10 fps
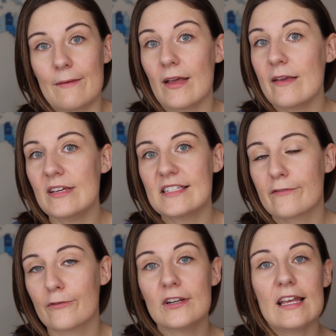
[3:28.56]
It may be
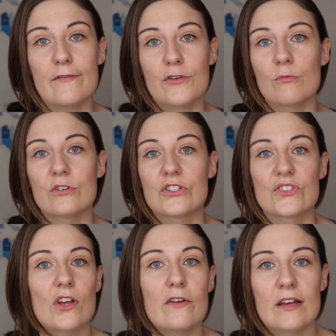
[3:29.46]
different if you were to
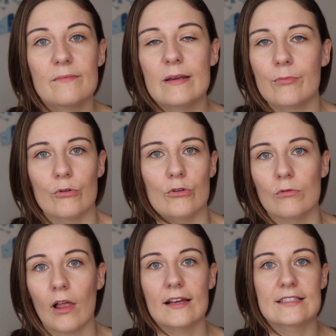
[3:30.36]
survey people who
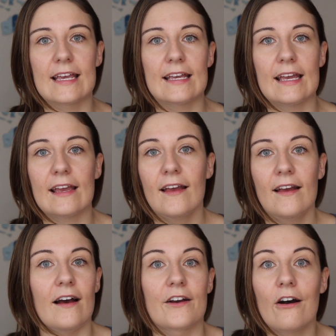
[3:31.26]
like taking
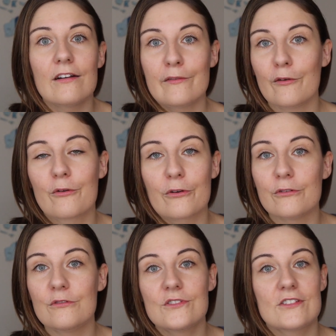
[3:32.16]
a Carnival
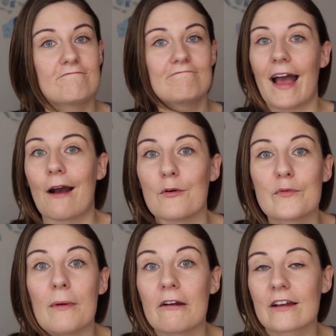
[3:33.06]
cruise out of
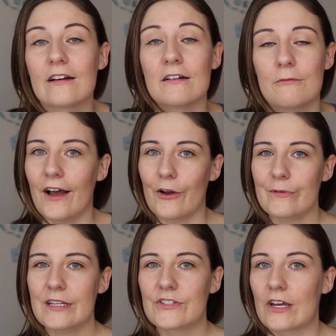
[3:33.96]
America.
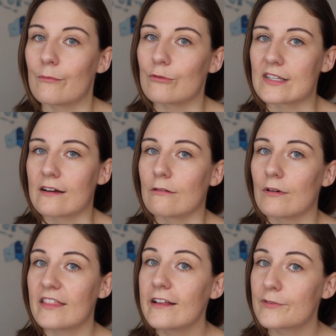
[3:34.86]
Only time will tell.
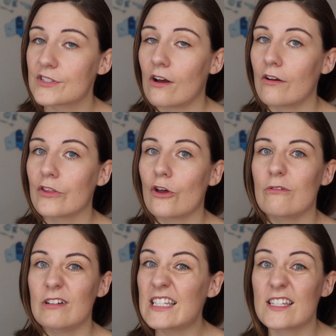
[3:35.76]
I think for Saga
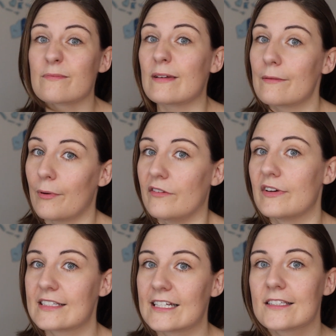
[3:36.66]
though, it does make
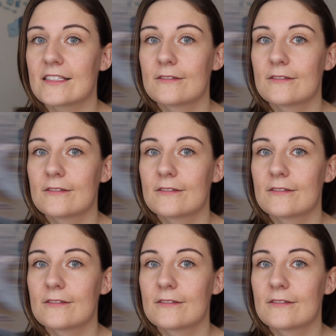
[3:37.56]
perfect sense.